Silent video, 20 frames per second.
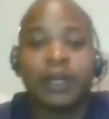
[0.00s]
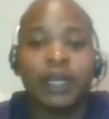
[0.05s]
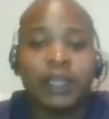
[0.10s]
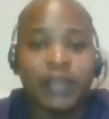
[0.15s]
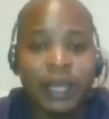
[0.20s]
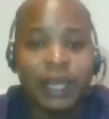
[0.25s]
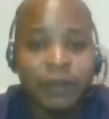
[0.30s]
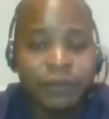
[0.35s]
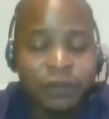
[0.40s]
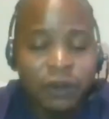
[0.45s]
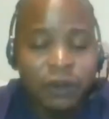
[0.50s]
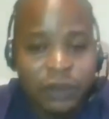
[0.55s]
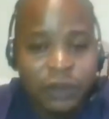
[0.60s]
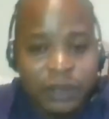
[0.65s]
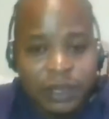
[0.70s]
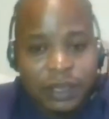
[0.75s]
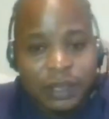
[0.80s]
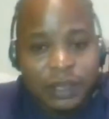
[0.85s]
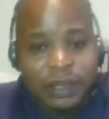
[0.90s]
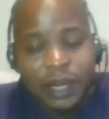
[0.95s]
thankful for
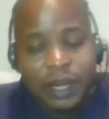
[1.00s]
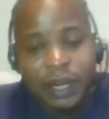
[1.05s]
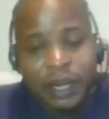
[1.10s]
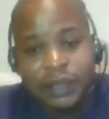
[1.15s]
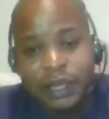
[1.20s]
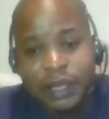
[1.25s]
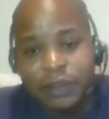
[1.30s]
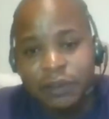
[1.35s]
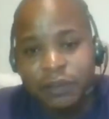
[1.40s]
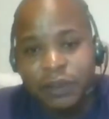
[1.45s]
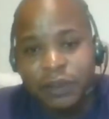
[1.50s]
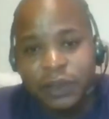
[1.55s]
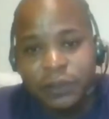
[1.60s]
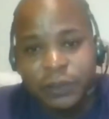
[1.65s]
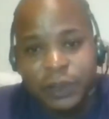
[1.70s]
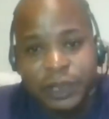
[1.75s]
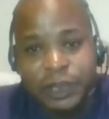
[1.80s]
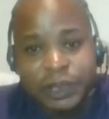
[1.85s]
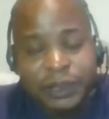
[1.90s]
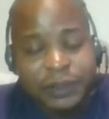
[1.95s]
this. Thank you very
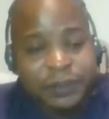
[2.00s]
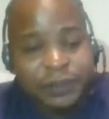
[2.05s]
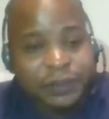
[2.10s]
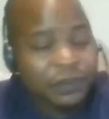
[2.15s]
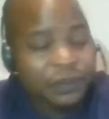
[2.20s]
much.